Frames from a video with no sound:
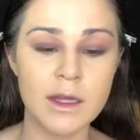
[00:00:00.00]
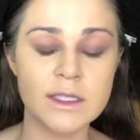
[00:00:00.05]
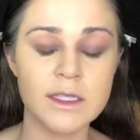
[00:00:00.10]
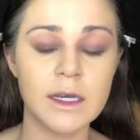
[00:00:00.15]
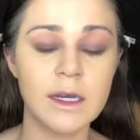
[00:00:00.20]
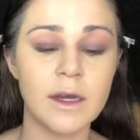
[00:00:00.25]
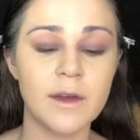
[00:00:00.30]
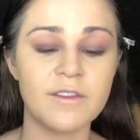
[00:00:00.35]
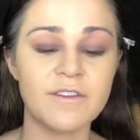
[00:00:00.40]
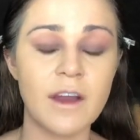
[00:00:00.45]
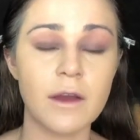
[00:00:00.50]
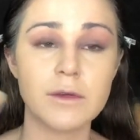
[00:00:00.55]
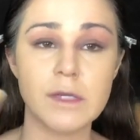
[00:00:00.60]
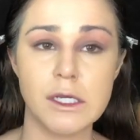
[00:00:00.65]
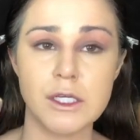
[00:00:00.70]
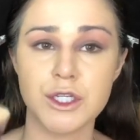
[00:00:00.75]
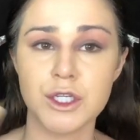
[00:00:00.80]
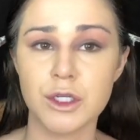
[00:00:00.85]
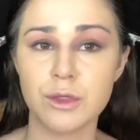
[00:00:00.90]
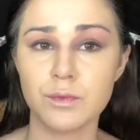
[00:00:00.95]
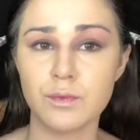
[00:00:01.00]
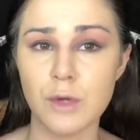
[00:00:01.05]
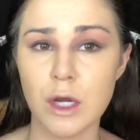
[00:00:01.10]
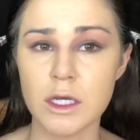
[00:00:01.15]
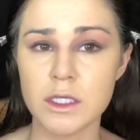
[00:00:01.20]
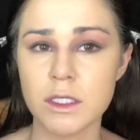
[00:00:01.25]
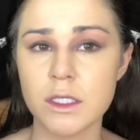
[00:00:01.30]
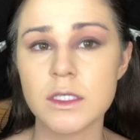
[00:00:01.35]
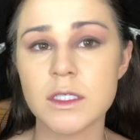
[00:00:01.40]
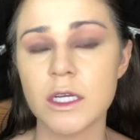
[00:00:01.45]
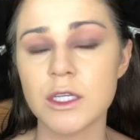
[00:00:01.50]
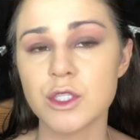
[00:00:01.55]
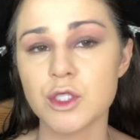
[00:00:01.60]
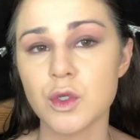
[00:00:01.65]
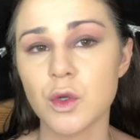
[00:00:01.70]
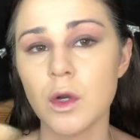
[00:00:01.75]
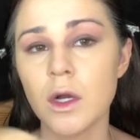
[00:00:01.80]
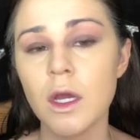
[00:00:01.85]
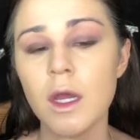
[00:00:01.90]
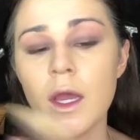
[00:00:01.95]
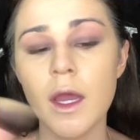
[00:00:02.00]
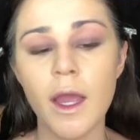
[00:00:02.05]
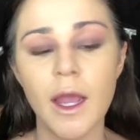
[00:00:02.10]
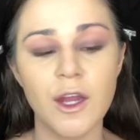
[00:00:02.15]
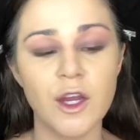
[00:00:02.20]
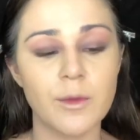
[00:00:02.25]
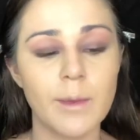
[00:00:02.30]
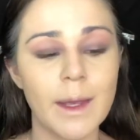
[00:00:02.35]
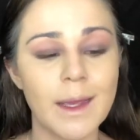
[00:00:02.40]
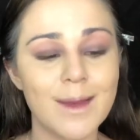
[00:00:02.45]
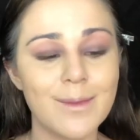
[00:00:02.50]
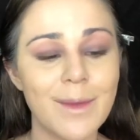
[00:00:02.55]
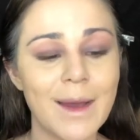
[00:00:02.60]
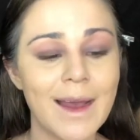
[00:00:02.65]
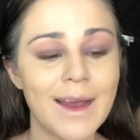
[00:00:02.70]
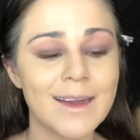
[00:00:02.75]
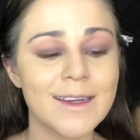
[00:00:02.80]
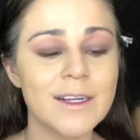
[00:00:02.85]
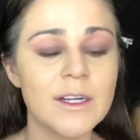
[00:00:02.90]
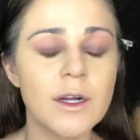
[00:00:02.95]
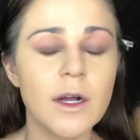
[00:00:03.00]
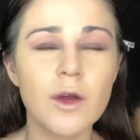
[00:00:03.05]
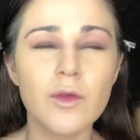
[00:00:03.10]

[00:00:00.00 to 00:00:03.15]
a foundation brush essential in your makeup bag?